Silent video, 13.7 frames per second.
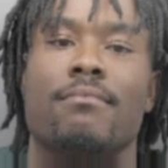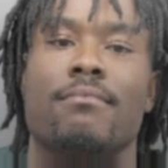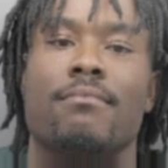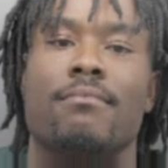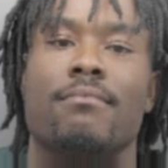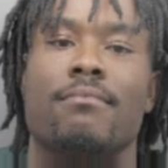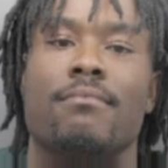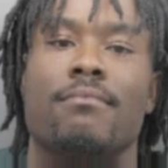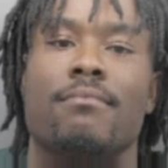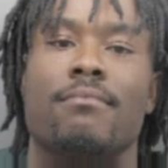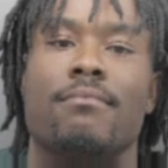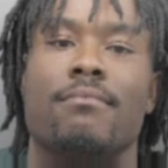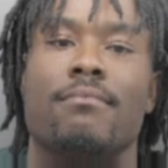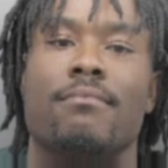
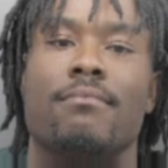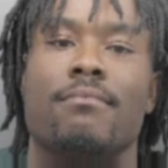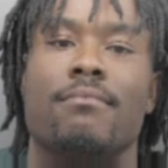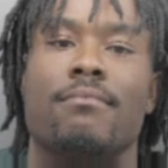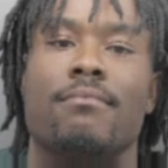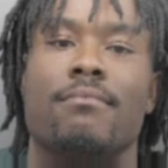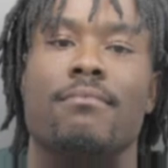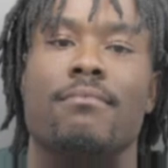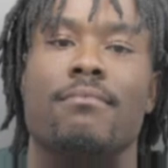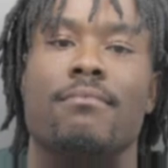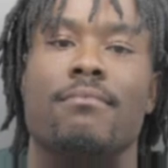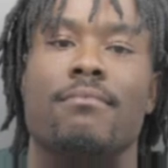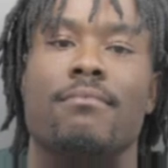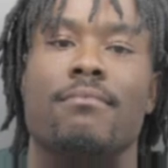
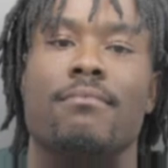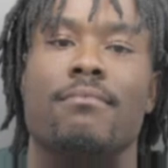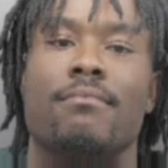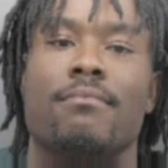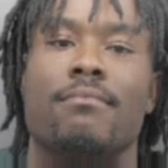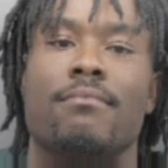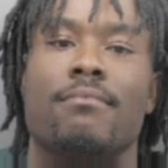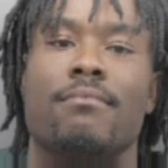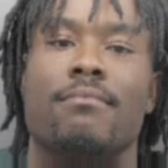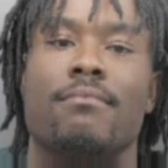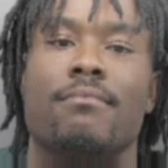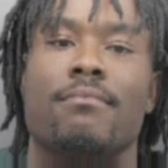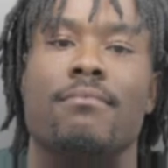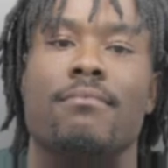
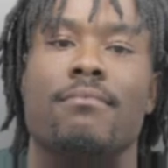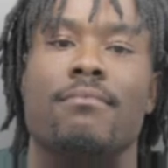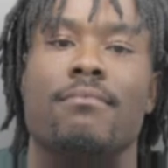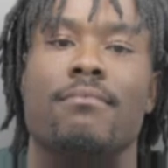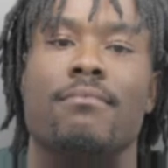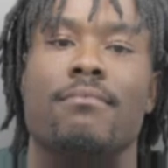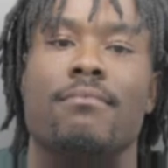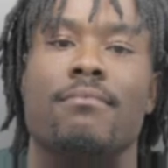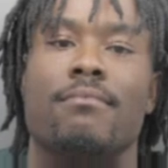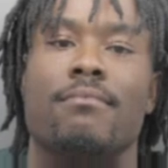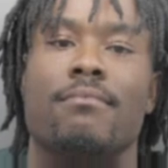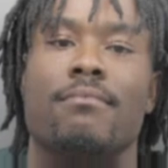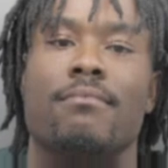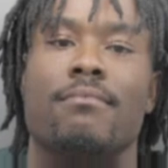
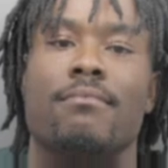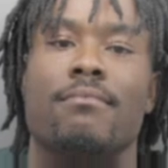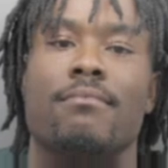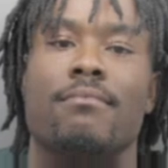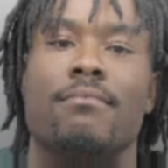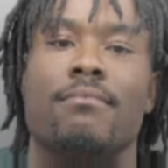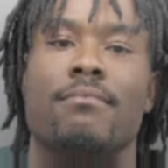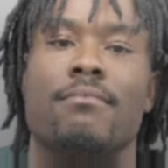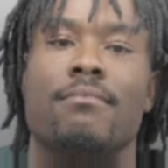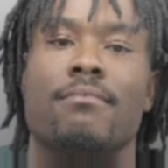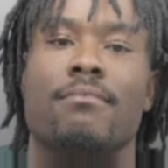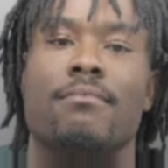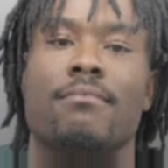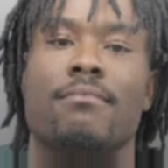
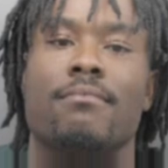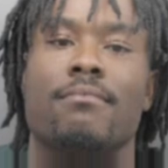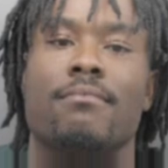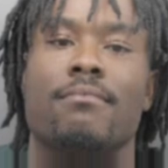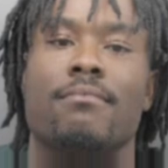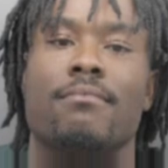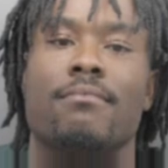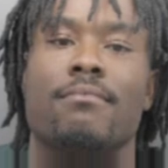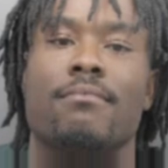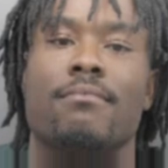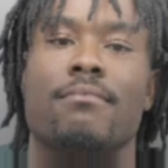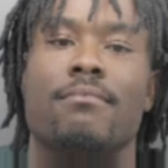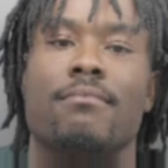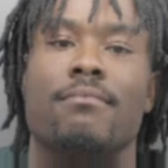
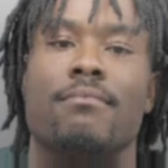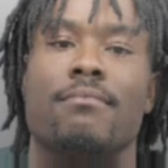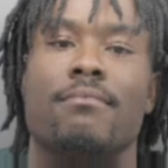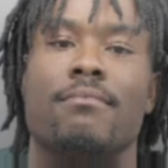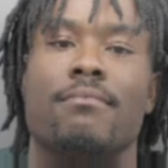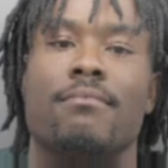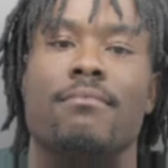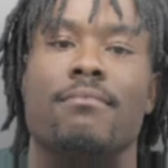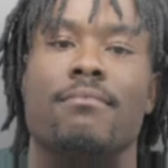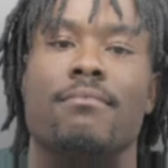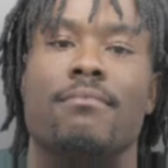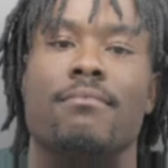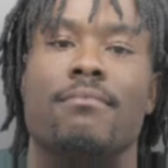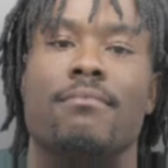
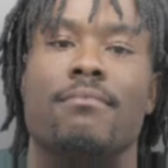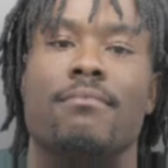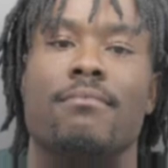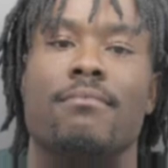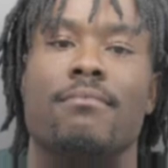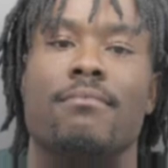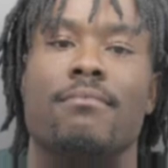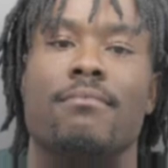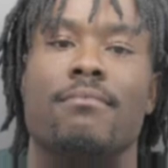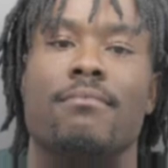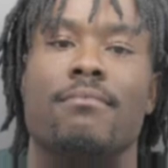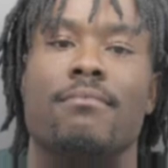No words are spoken by the person on screen.